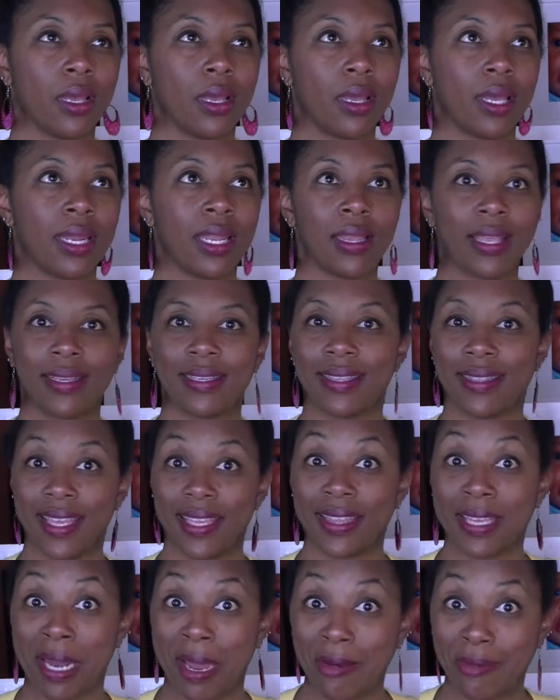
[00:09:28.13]
and I'd like to
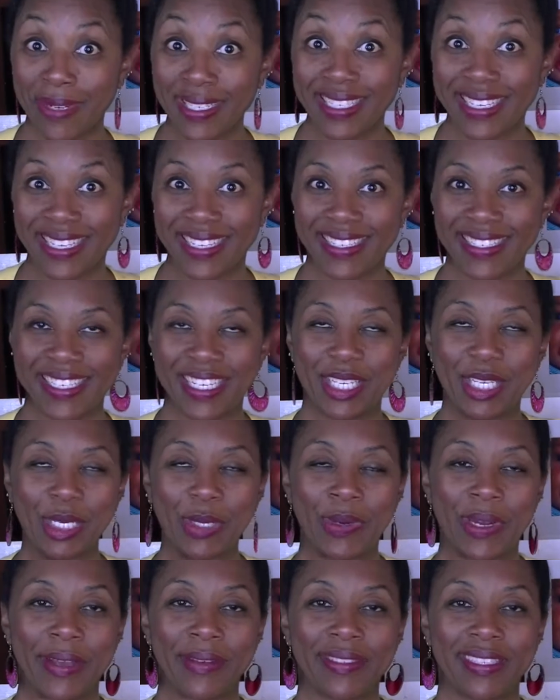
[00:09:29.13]
think that I was a good
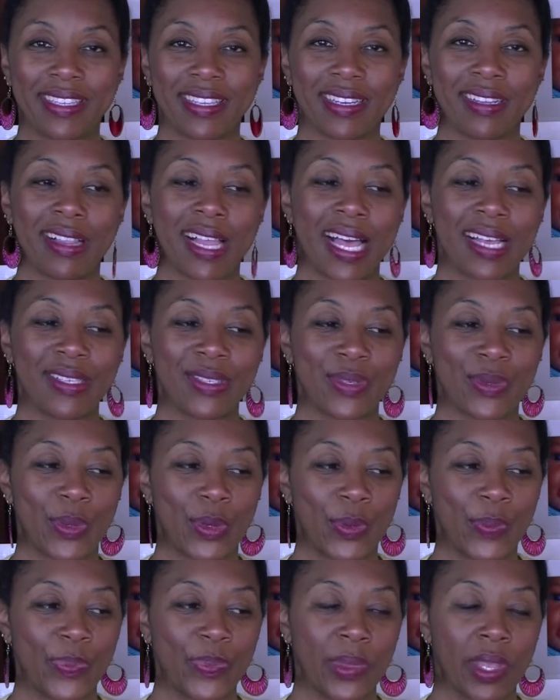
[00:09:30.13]
teacher when I was in the
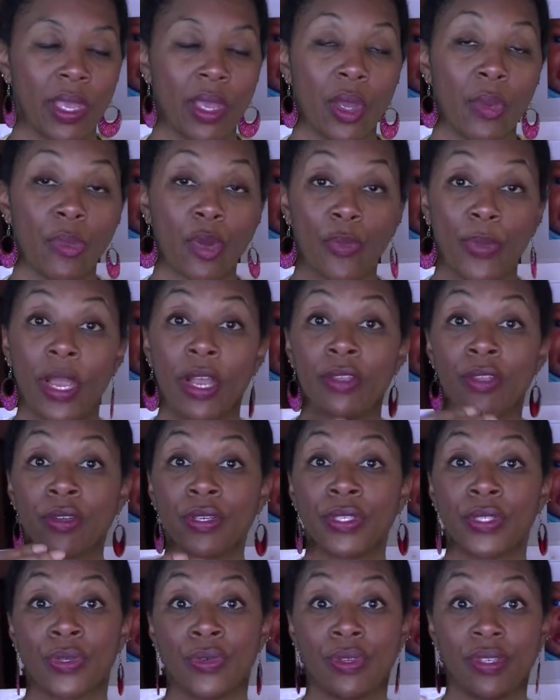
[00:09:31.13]
classroom, prepare
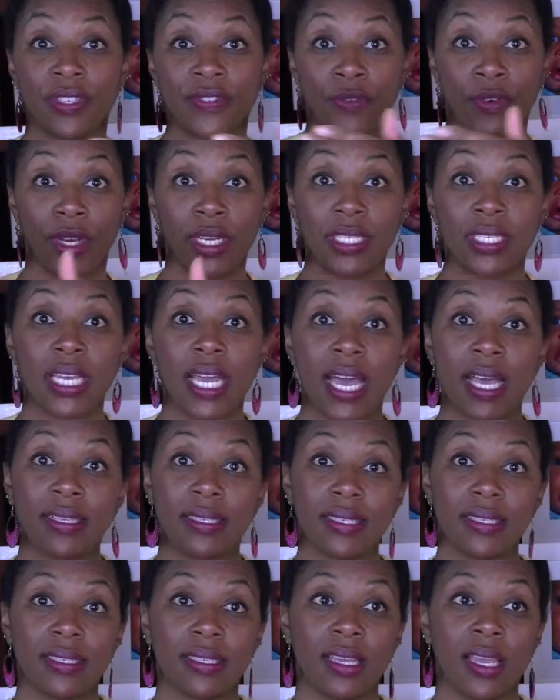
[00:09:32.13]
their students for a
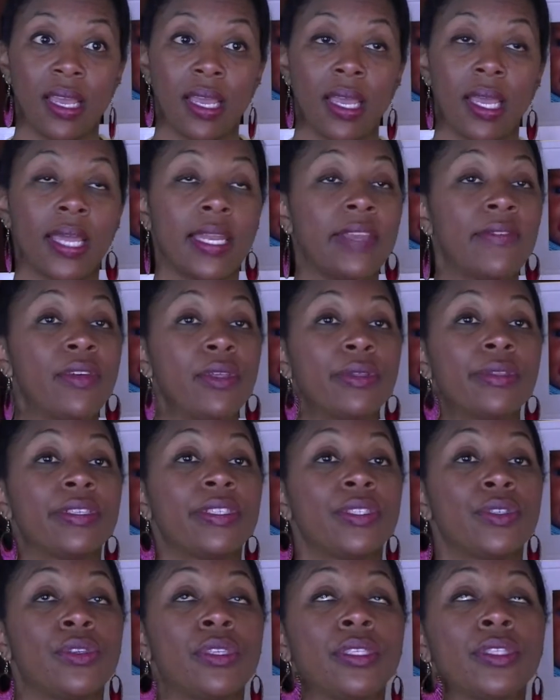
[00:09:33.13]
test. And even though the
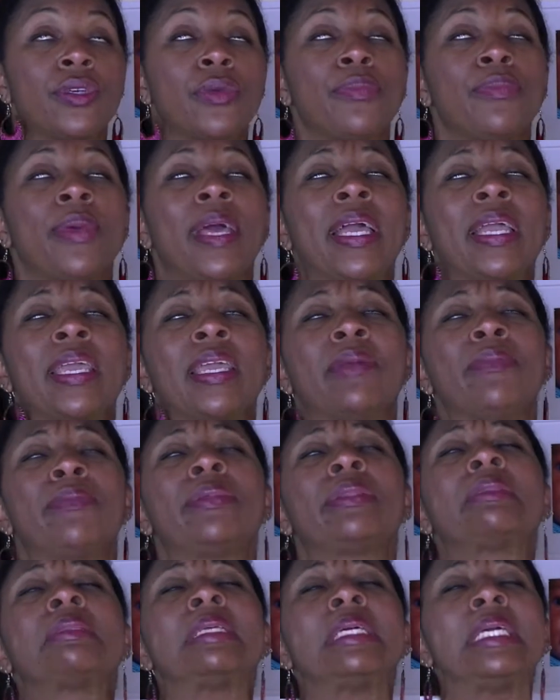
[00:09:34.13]
students are begging,
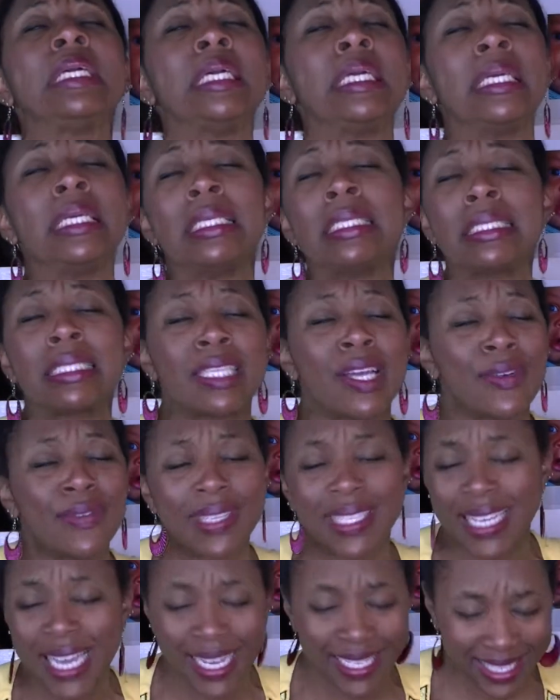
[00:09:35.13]
please
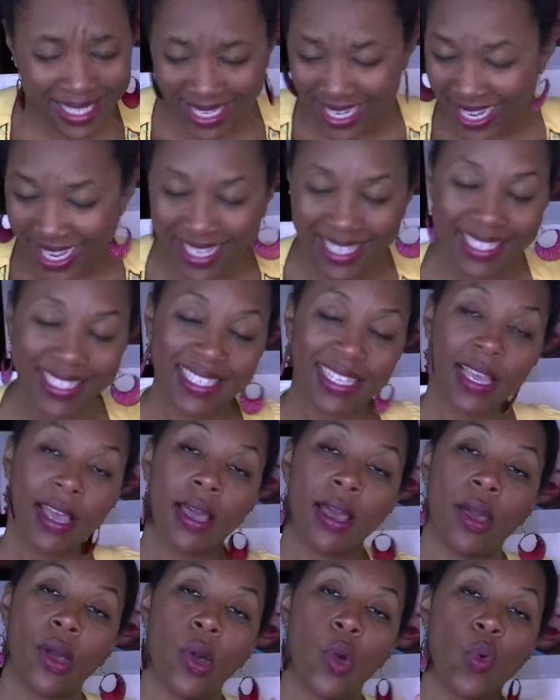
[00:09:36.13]
don't test us,
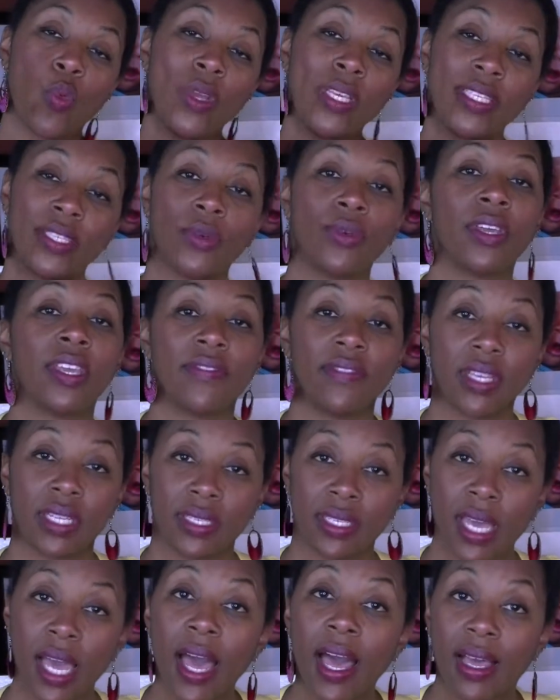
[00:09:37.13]
we still give the
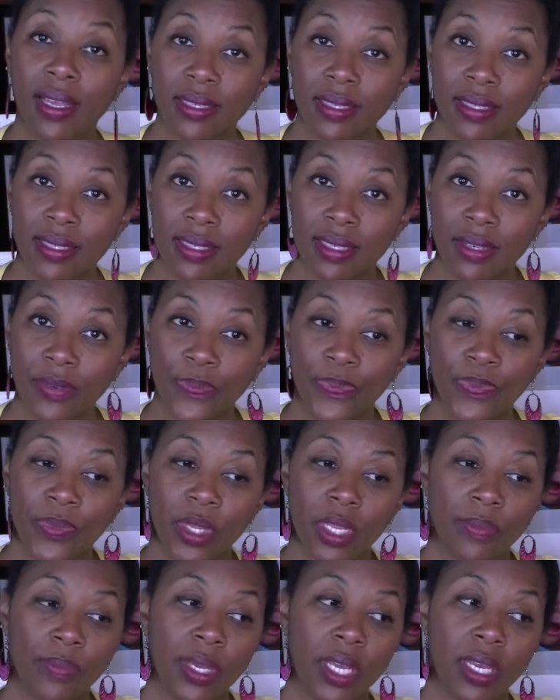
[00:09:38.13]
test,
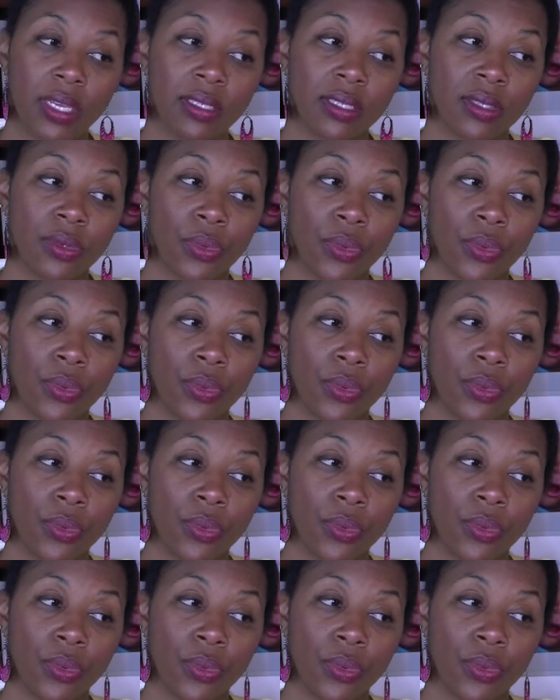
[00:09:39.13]
because